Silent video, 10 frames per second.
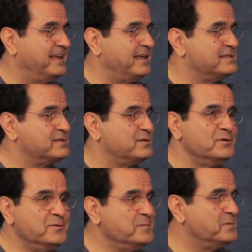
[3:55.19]
It's
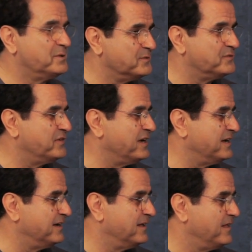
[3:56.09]
doomed to
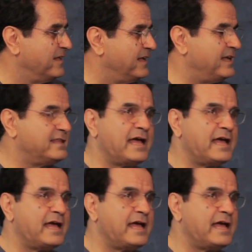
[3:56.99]
fail. It